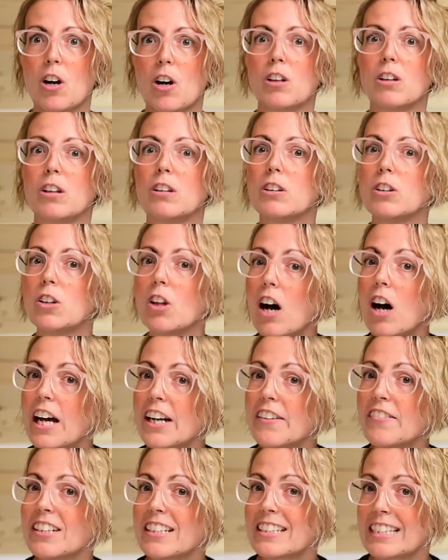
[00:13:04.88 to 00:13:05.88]
a lot
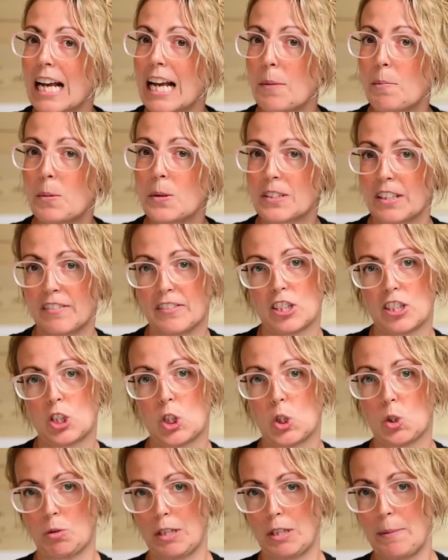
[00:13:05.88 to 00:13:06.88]
of examples of
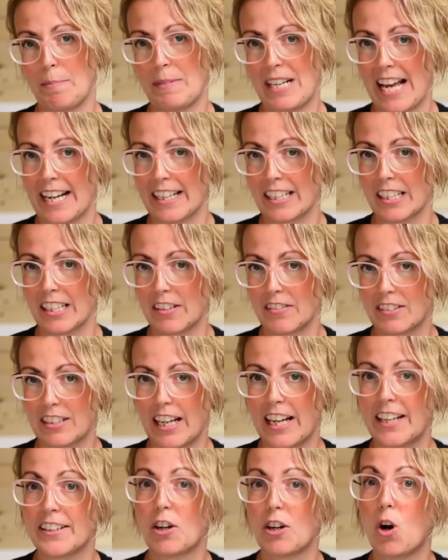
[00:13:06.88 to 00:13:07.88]
extreme negatives
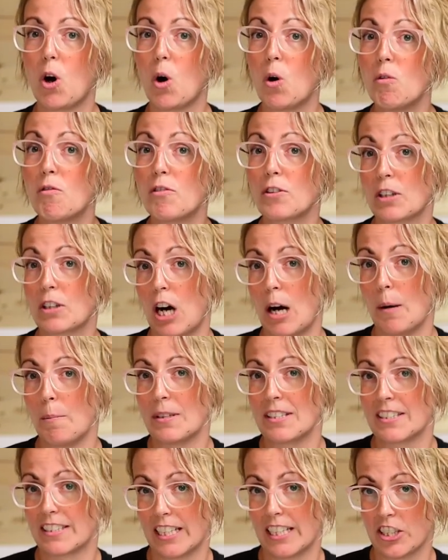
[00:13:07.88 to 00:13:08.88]
and
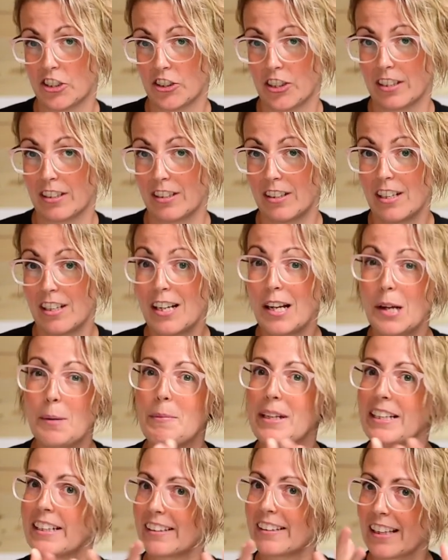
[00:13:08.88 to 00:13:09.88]
overcompensation
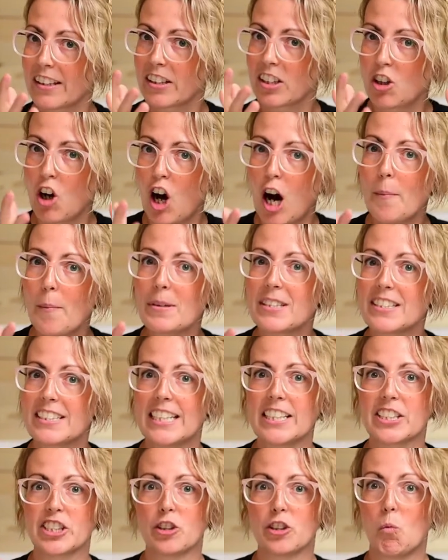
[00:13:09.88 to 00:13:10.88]
meaning that the
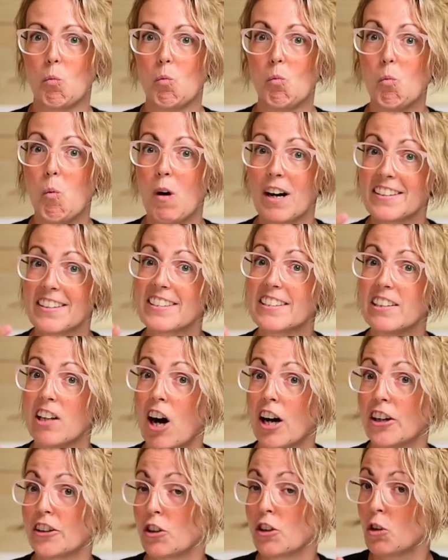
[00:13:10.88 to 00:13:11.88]
compensation was
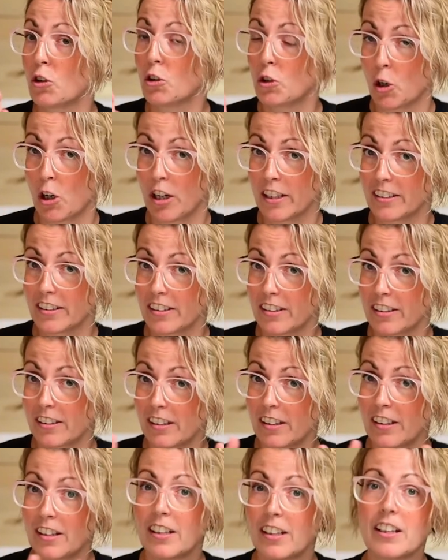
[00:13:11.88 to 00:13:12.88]
not good.
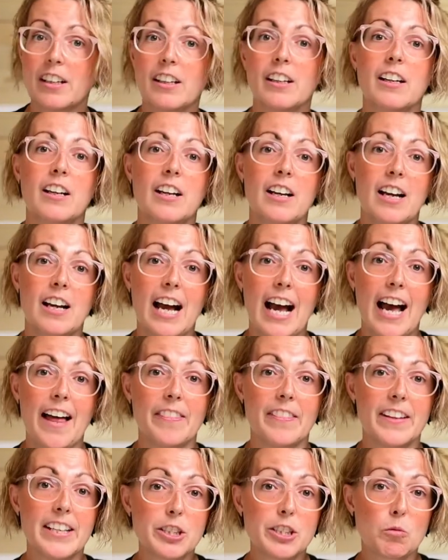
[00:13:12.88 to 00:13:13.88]

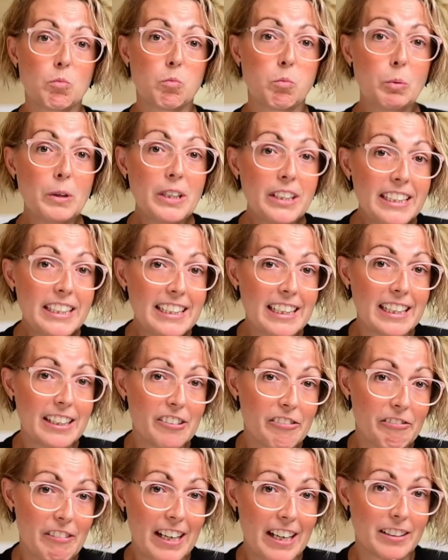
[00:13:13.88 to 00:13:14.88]
And this really can
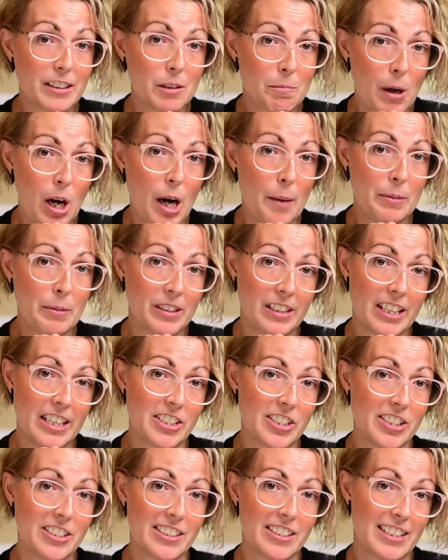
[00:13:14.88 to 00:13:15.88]
affect the
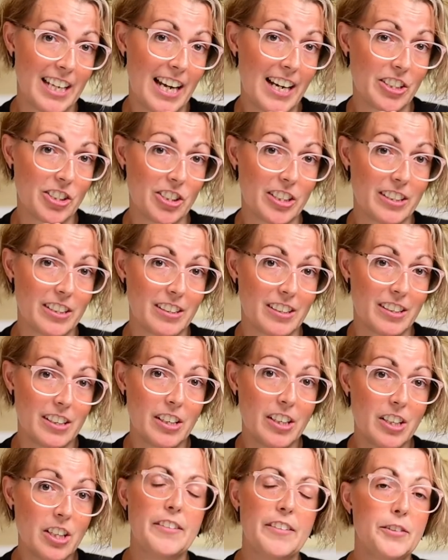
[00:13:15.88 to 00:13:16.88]
population detection.
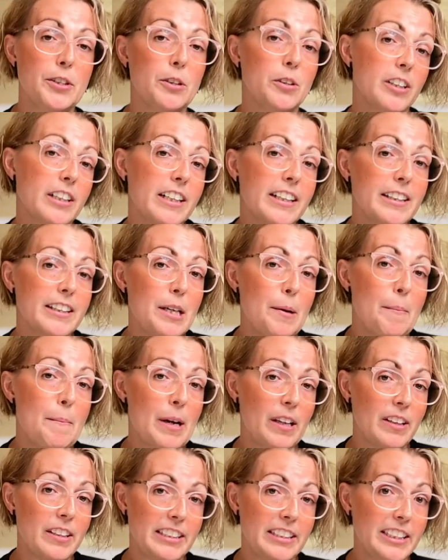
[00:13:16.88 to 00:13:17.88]
If you look at the
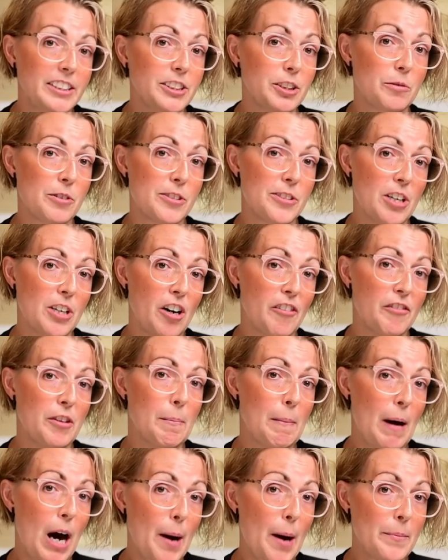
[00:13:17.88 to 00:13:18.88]
ability to resolve the
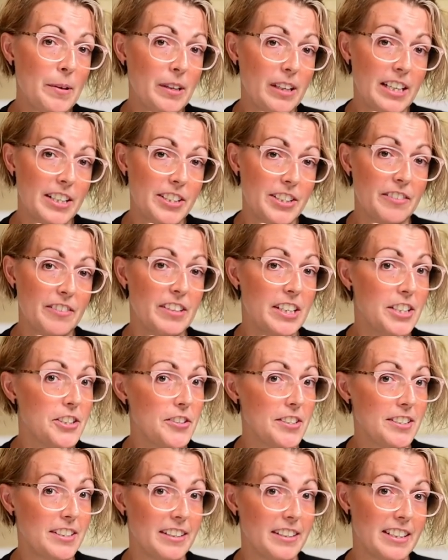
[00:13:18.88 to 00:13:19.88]
population of
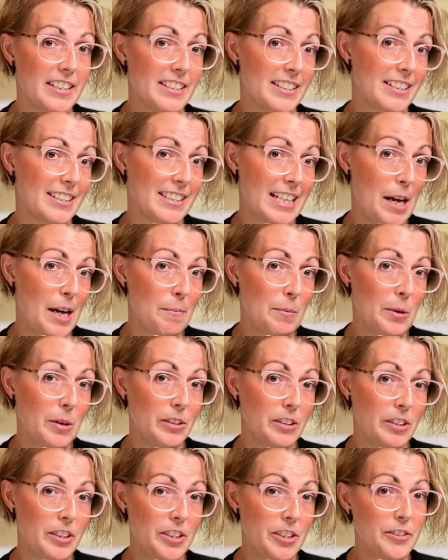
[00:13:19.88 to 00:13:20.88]
interest in this example,
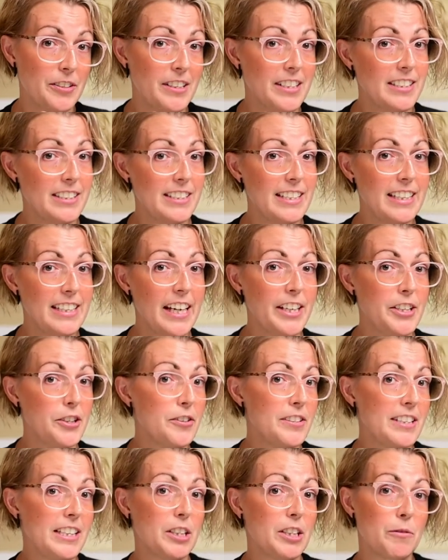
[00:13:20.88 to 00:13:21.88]
you can see that
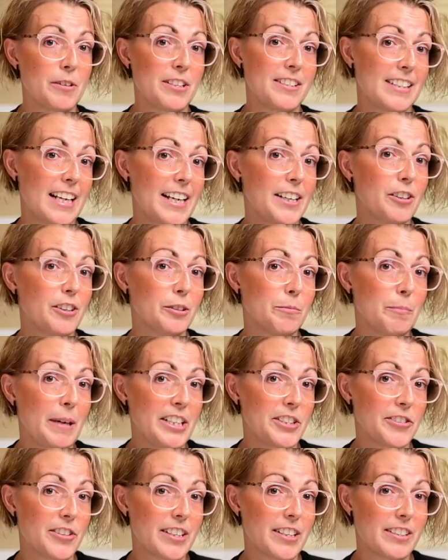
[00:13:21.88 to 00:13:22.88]
using the recycled
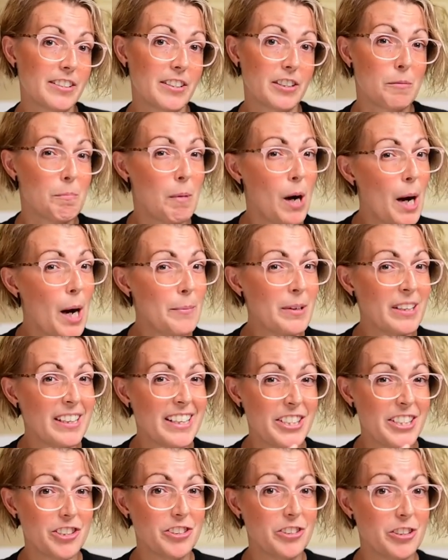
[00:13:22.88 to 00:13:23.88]
matrix, the
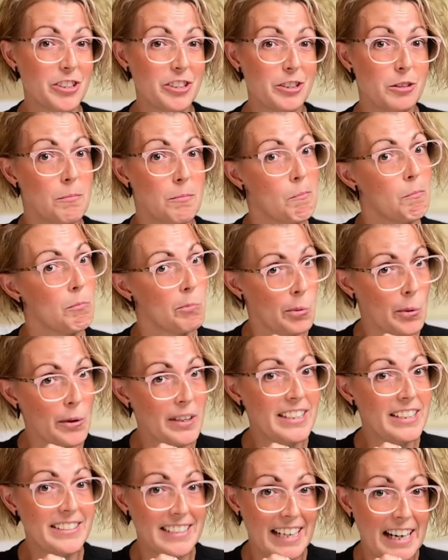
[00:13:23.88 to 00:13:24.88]
population looks
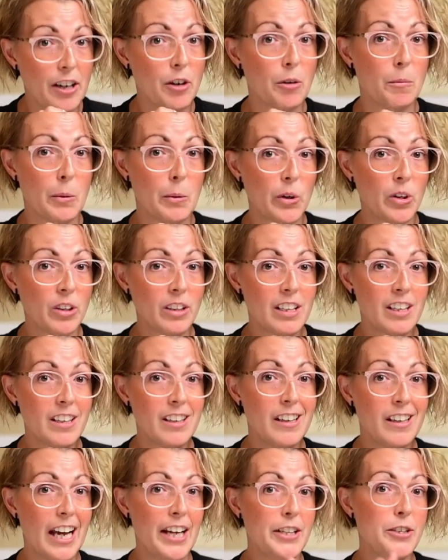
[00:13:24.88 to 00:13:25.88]
pretty terrible
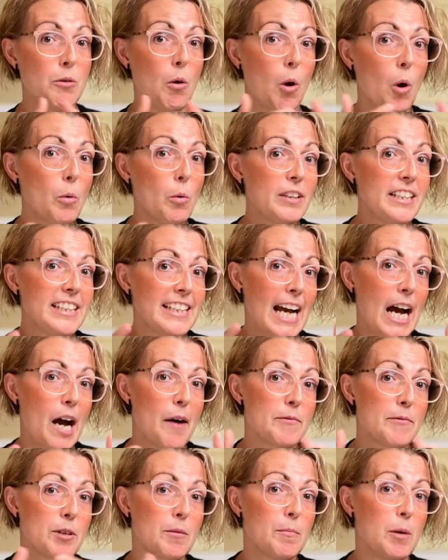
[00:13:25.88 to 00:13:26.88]
and you only
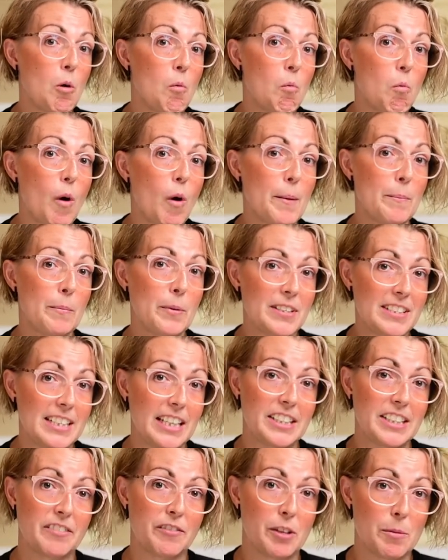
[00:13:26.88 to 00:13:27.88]
capture about
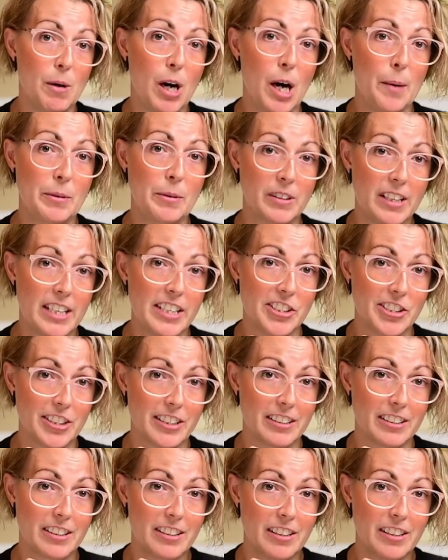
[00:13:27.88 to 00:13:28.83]
1% of the population.